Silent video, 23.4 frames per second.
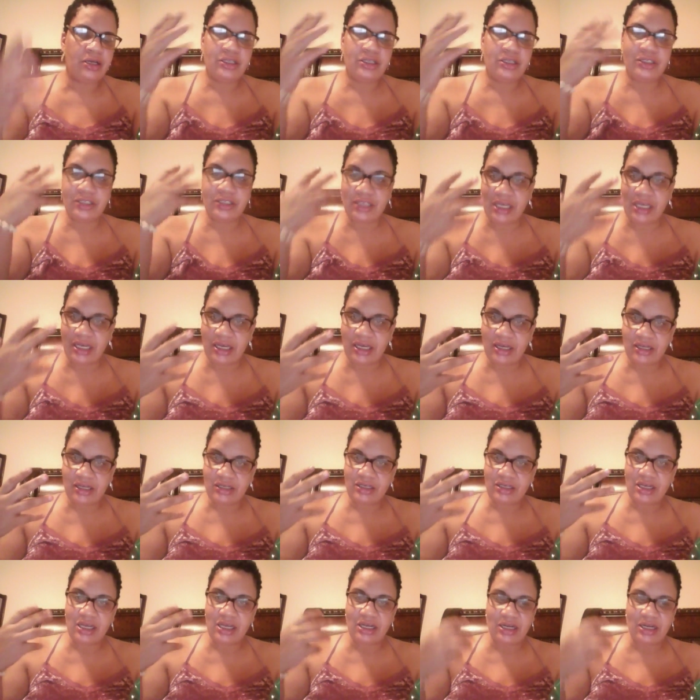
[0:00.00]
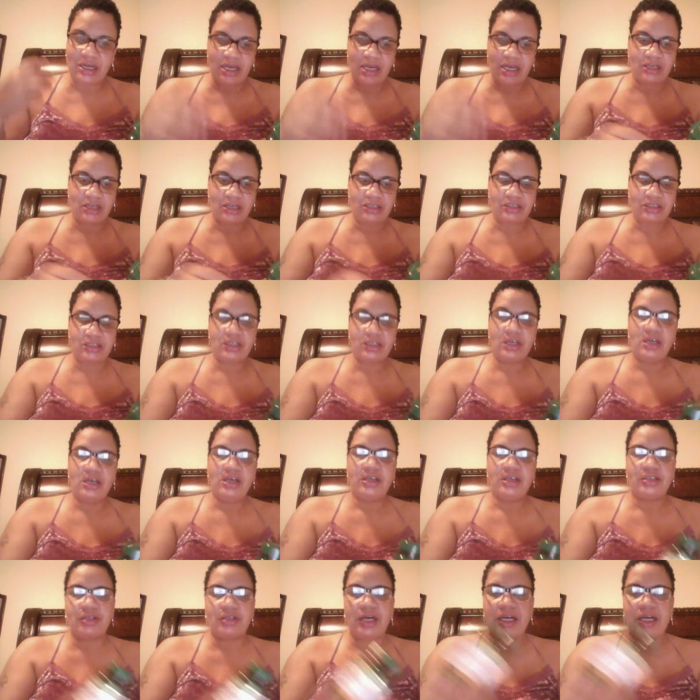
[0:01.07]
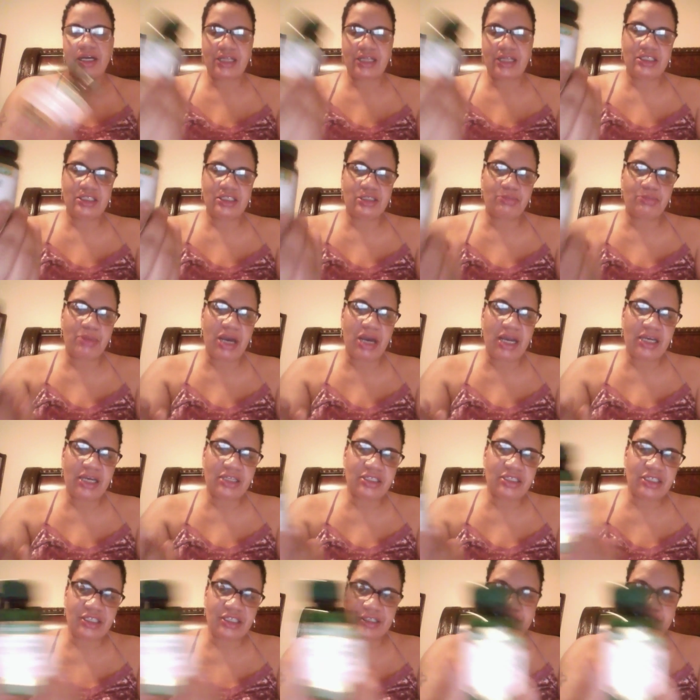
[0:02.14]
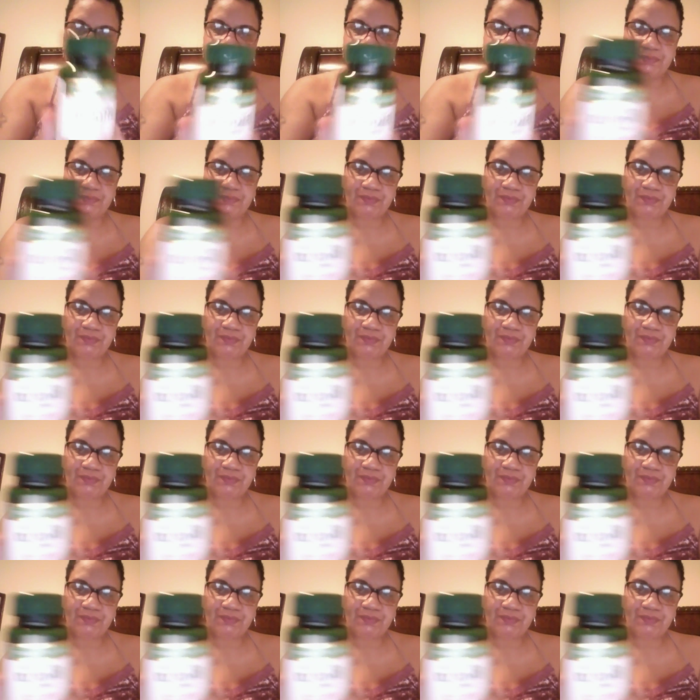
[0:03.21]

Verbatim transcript: skin, and nails. So I got this biotin.